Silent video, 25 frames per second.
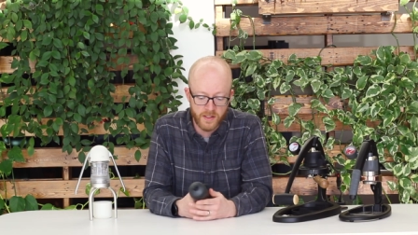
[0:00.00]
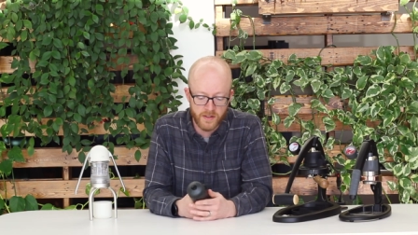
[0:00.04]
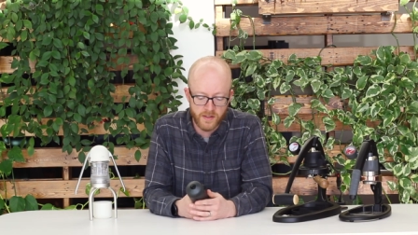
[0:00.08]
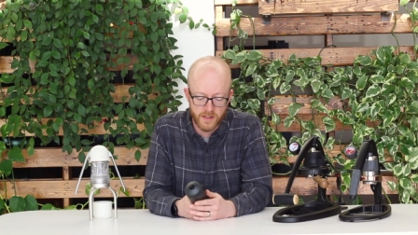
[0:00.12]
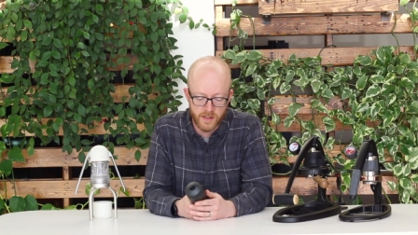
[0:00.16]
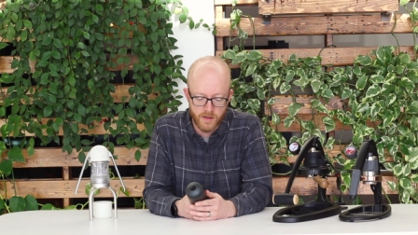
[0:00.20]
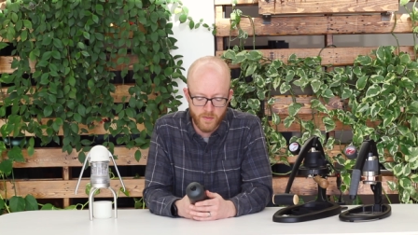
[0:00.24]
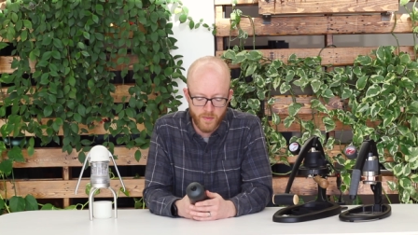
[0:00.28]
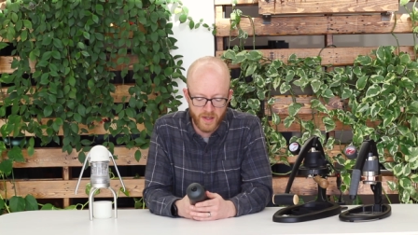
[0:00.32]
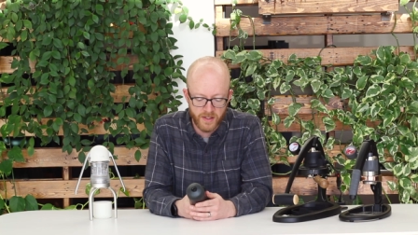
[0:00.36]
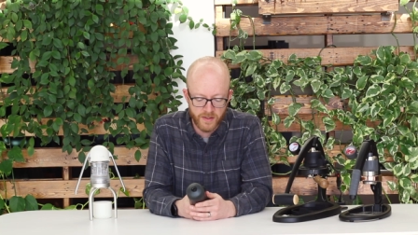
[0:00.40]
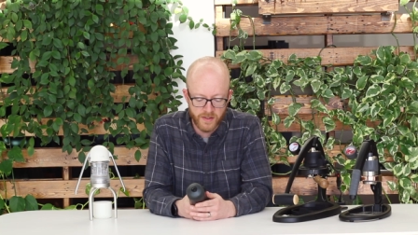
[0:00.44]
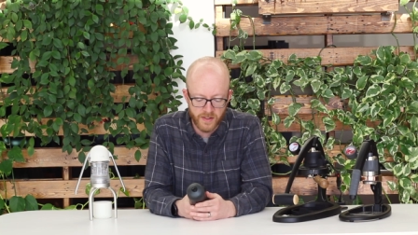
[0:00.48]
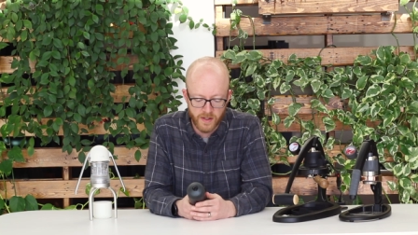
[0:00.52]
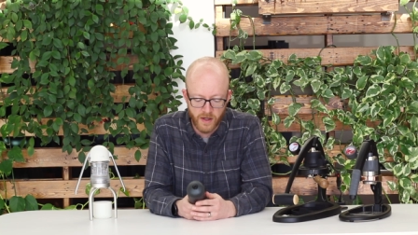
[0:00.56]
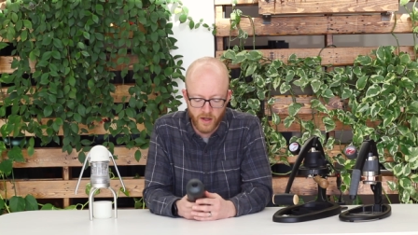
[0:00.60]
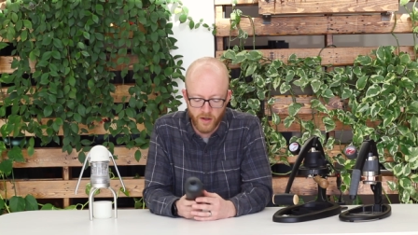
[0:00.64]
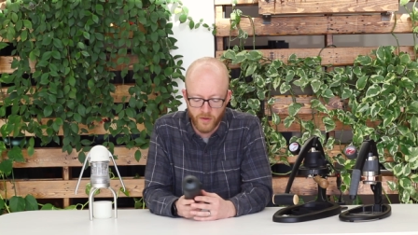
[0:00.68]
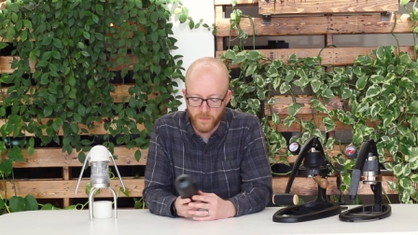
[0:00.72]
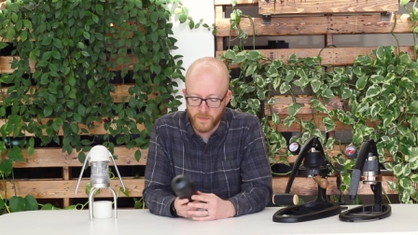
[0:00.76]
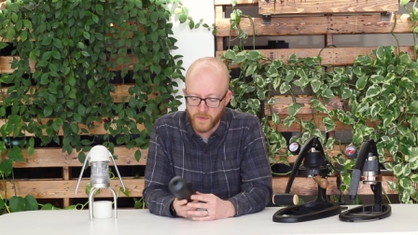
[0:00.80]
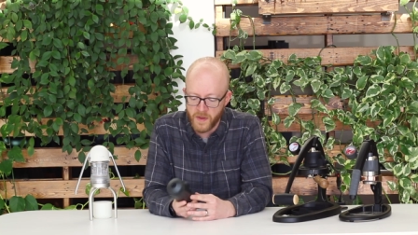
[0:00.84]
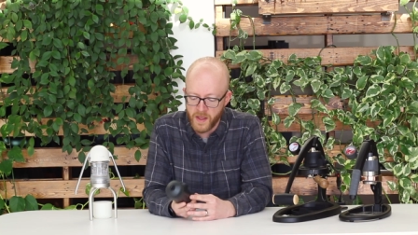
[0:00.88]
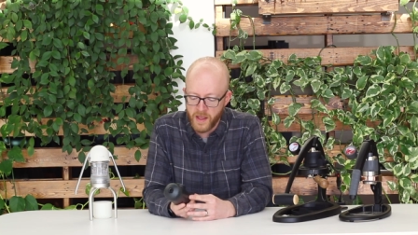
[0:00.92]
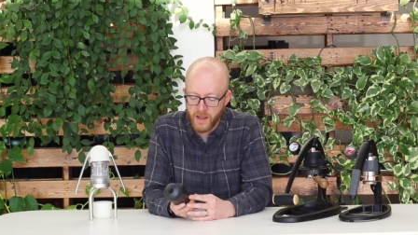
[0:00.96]
see
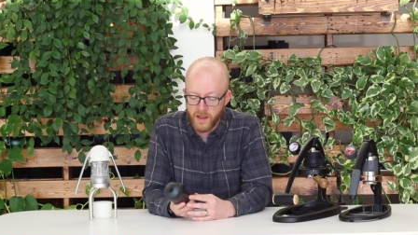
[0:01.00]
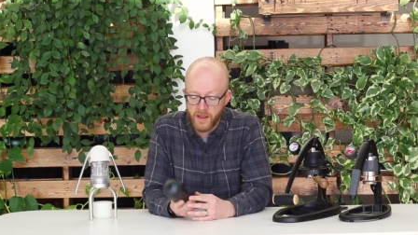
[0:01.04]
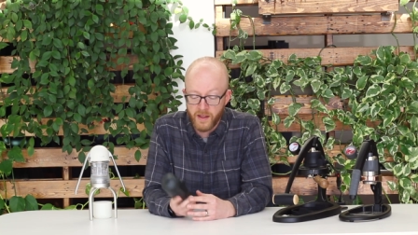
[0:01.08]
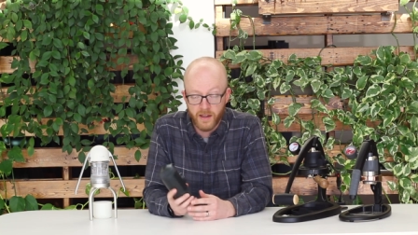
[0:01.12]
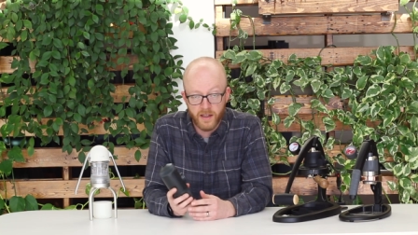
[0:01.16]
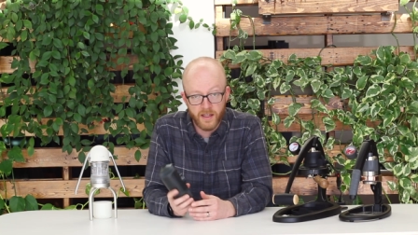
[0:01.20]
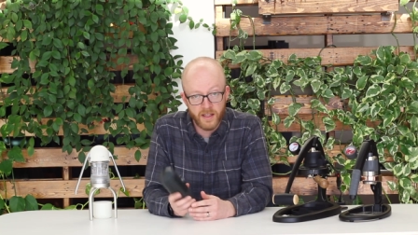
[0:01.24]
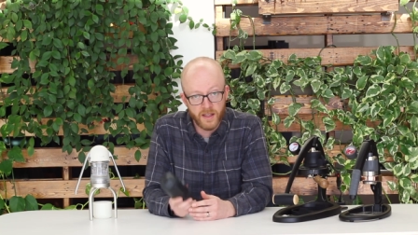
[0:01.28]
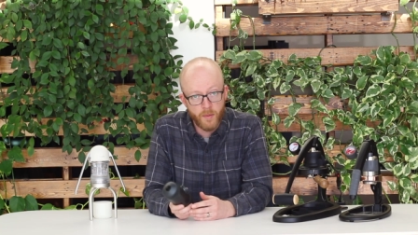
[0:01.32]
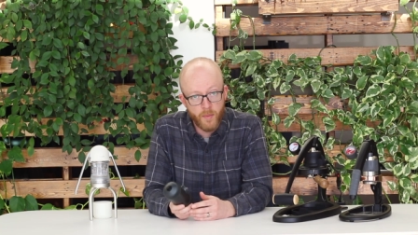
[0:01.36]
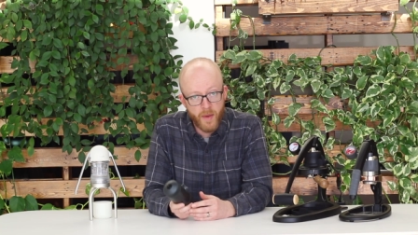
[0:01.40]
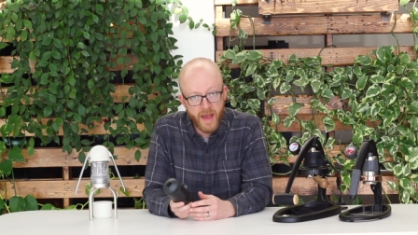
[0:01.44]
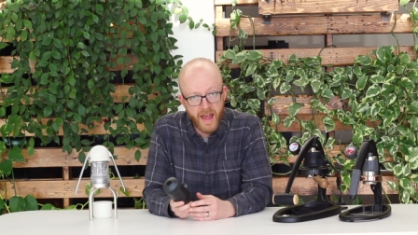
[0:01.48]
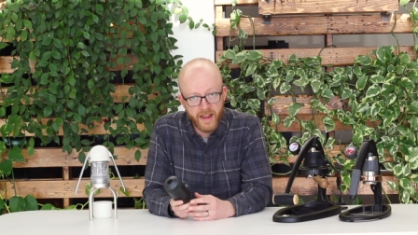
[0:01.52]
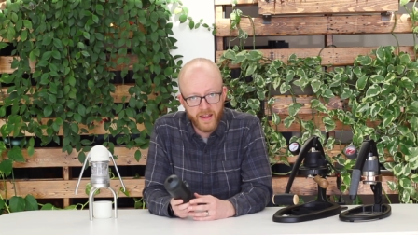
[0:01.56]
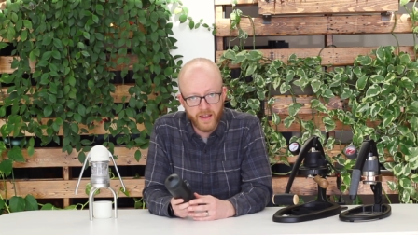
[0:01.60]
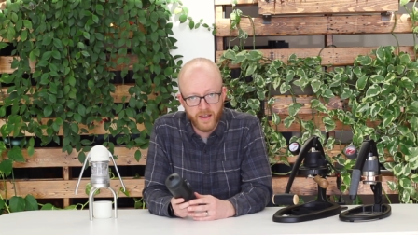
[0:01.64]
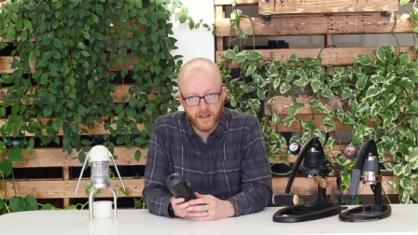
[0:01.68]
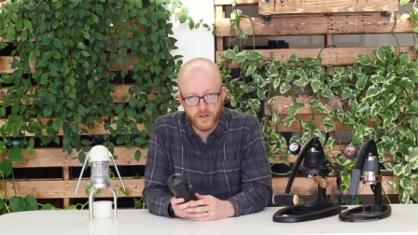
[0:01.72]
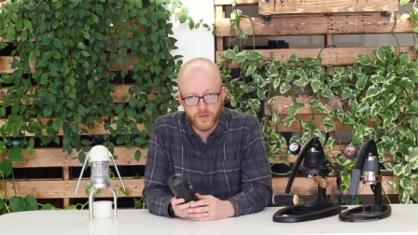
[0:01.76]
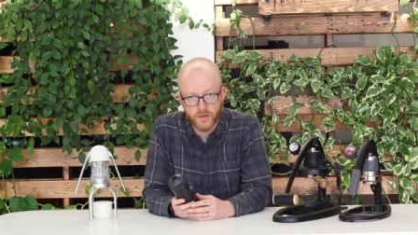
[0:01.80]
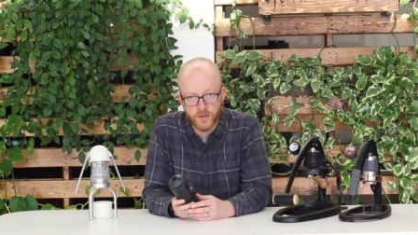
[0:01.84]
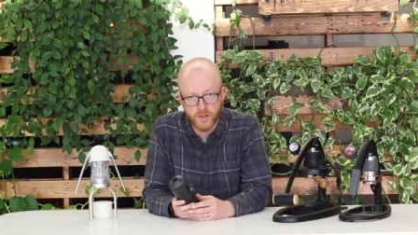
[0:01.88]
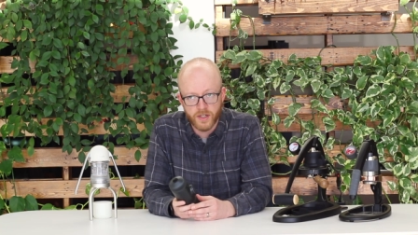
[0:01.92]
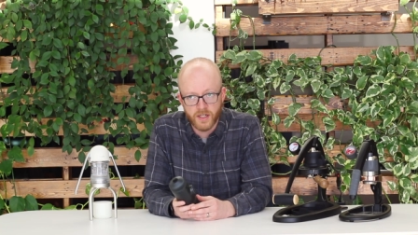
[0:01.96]
myself in the
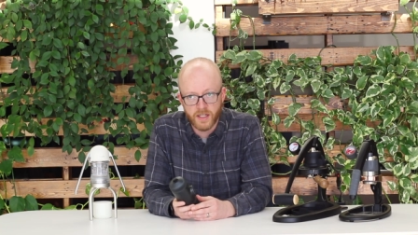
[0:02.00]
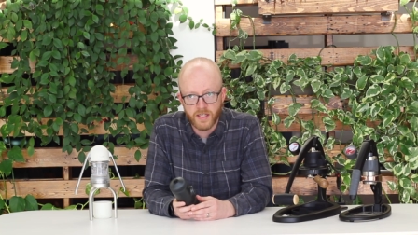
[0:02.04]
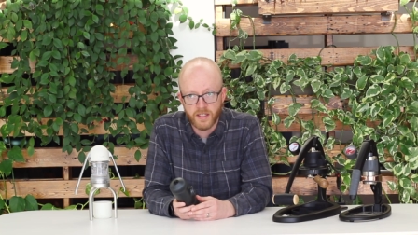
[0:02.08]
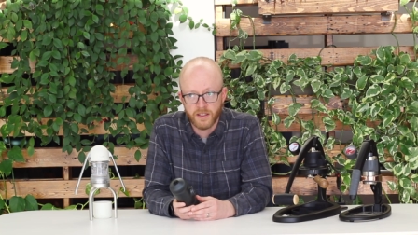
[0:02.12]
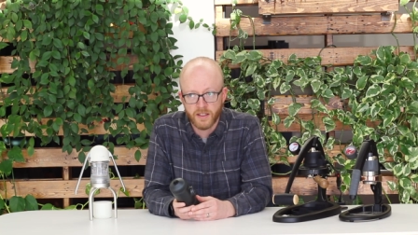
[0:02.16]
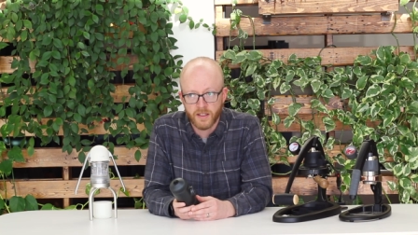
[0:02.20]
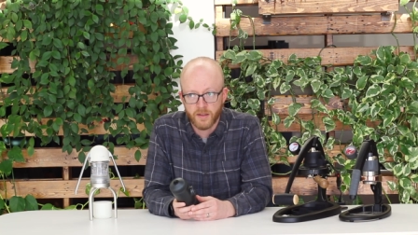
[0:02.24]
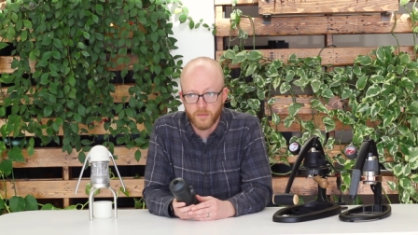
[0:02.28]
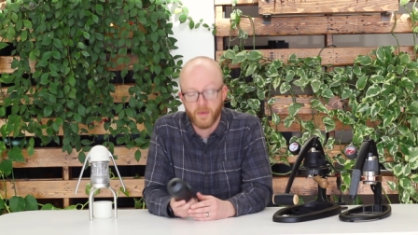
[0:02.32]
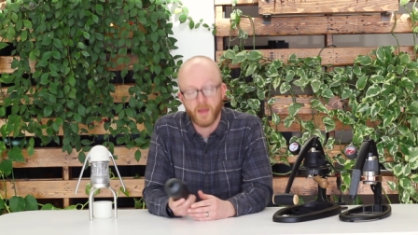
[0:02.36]
backcountry,